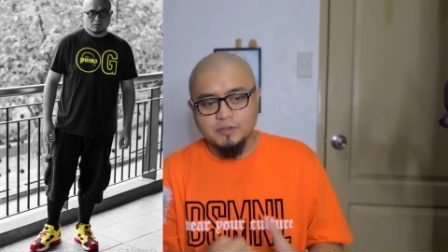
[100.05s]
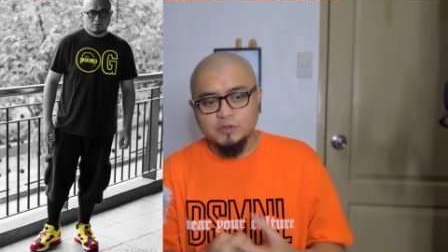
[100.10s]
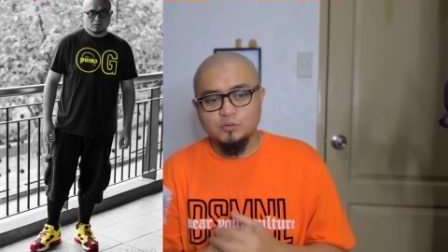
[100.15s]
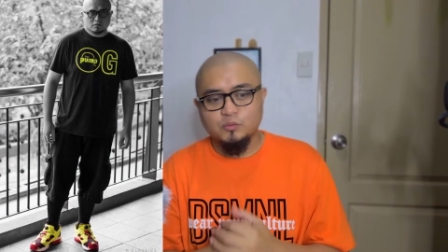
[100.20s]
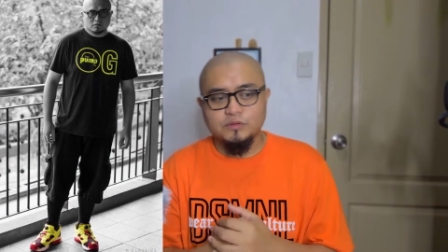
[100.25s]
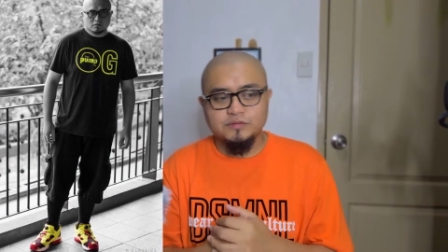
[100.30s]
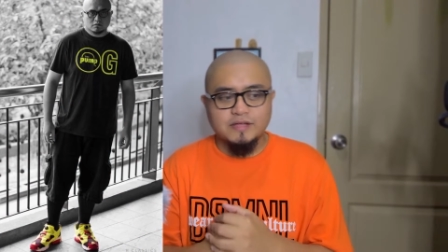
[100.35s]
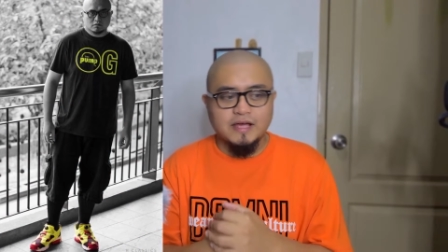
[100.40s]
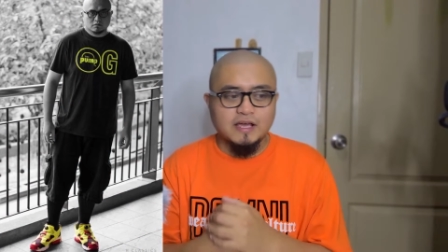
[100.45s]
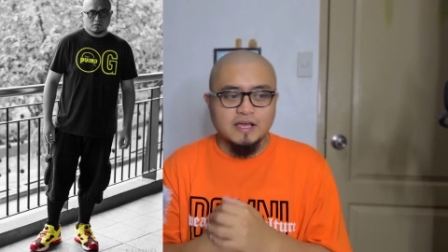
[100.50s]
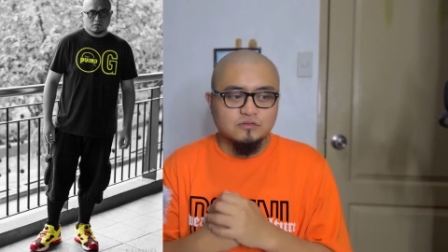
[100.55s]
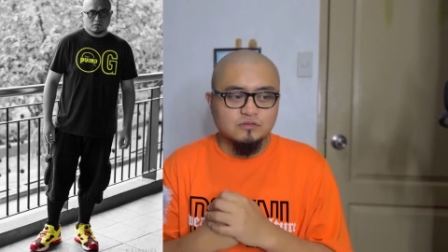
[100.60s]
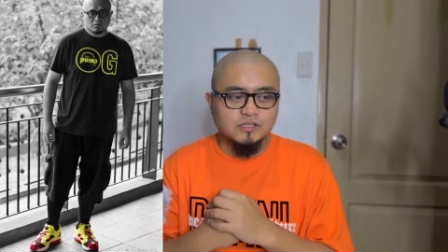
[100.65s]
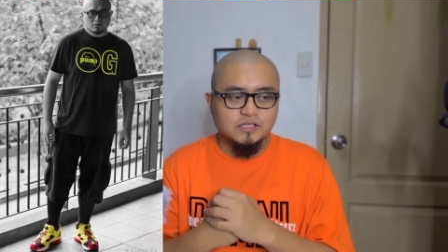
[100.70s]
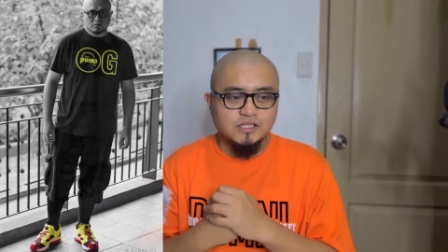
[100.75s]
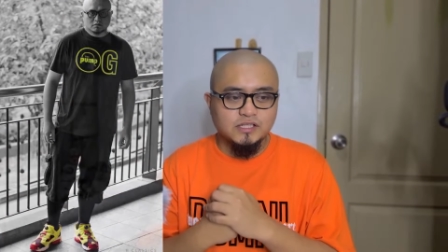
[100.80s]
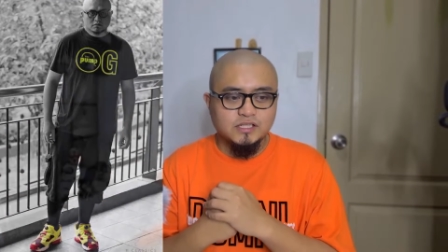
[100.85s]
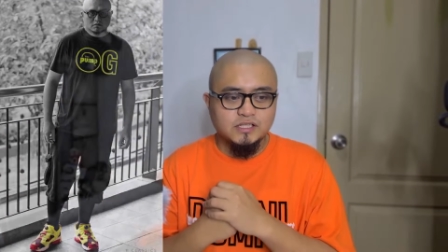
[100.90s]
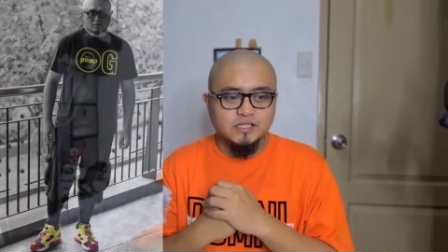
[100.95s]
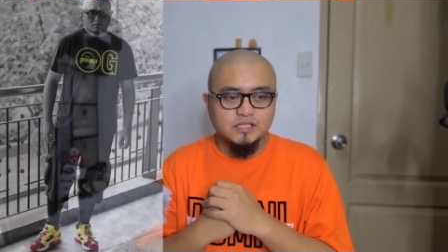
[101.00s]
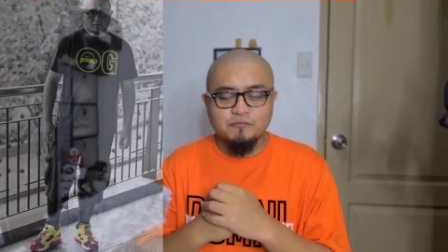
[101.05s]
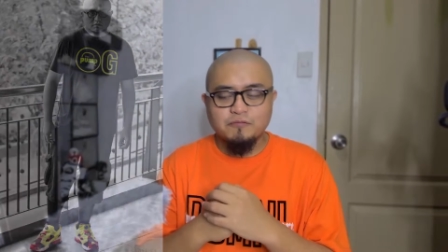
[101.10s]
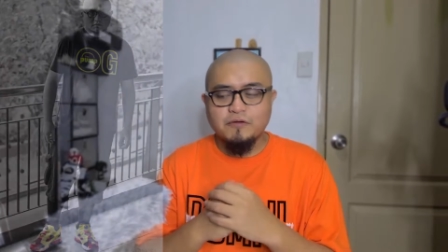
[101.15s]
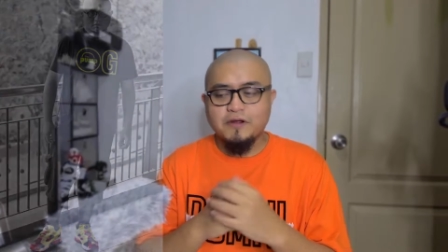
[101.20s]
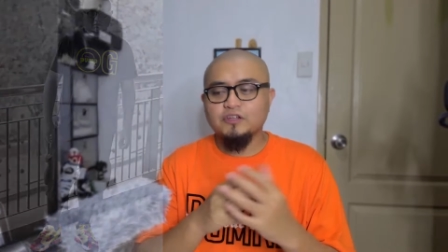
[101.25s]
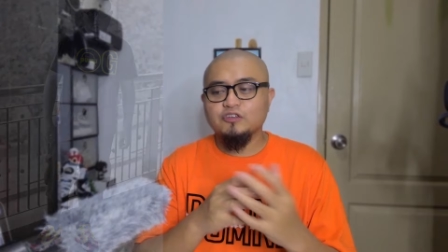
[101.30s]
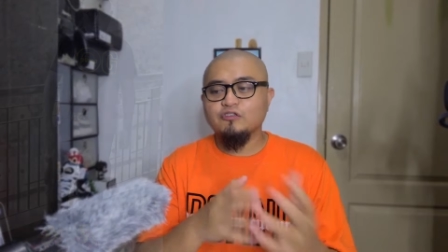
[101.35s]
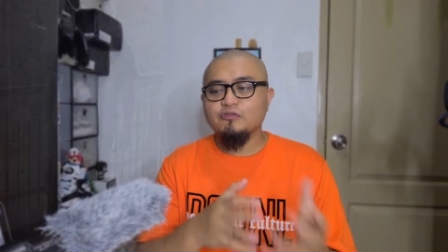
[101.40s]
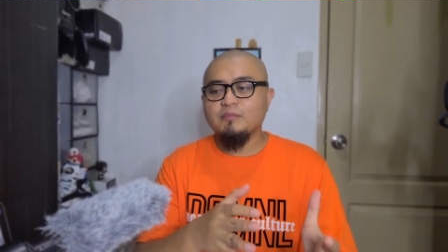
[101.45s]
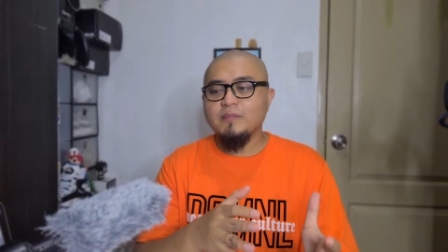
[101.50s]
It was actually a
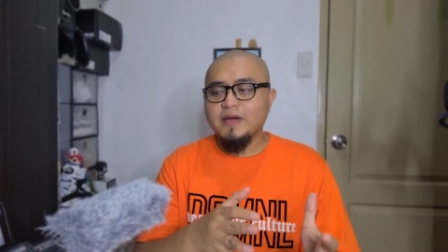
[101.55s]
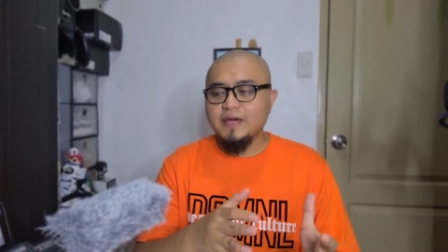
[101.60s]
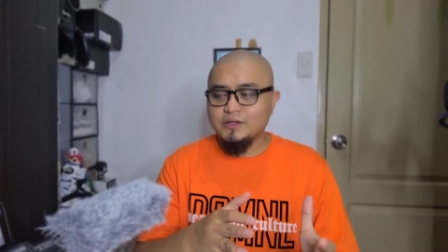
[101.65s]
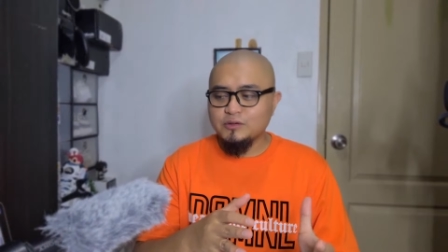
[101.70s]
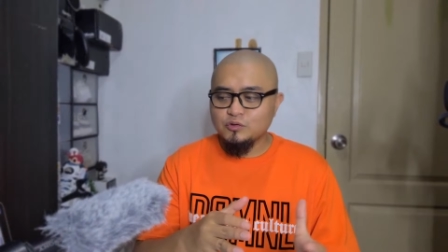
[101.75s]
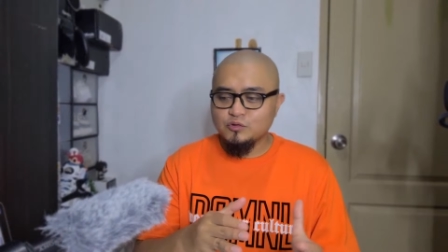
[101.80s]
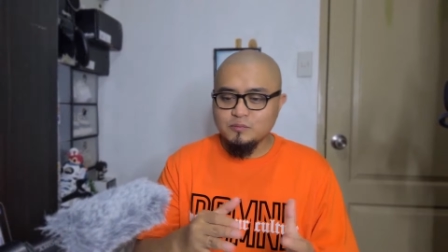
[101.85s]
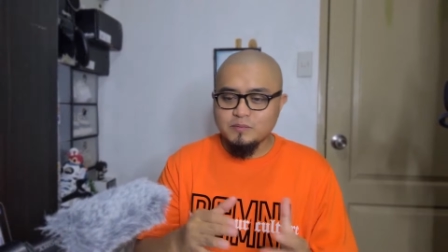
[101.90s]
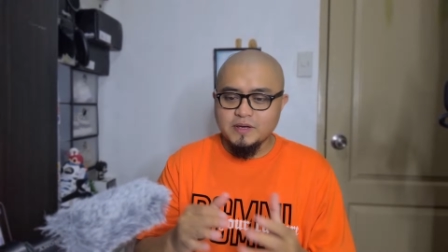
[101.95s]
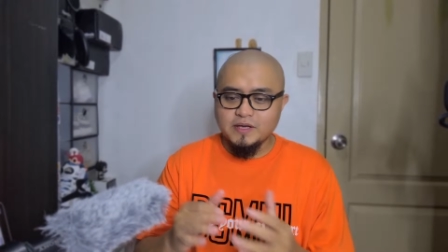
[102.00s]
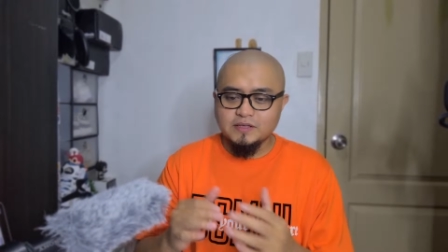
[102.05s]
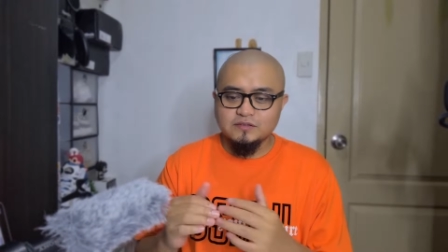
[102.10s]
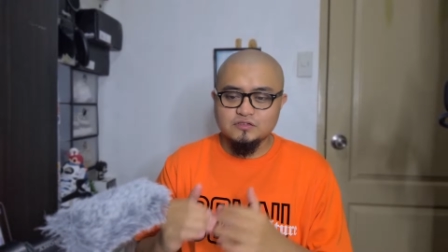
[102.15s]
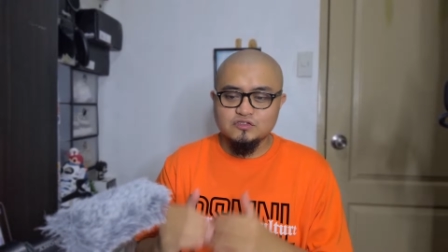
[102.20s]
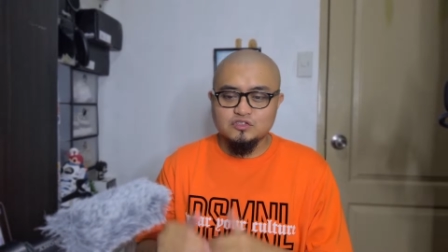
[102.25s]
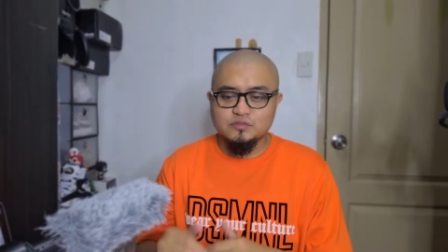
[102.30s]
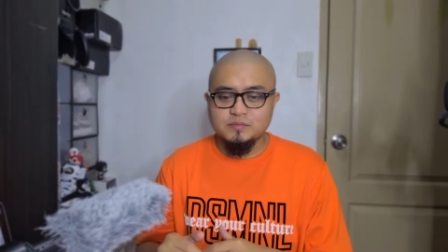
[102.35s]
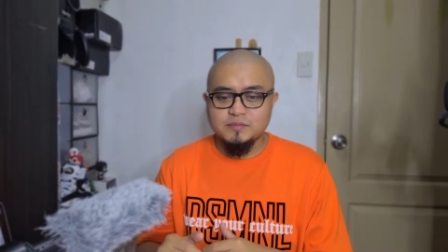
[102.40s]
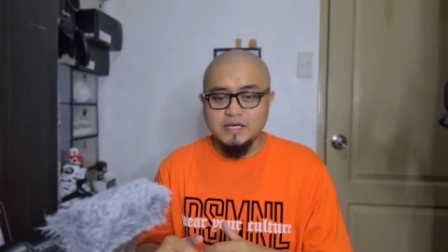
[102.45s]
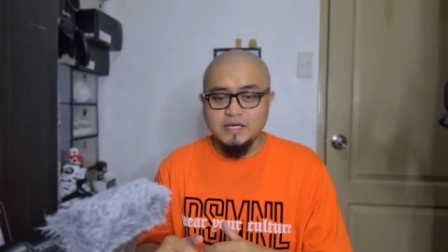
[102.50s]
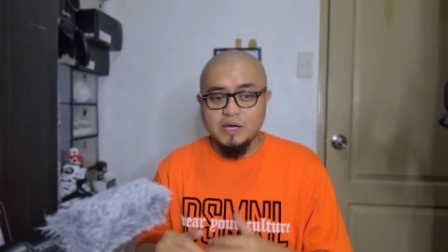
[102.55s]
friend of mine who messaged me.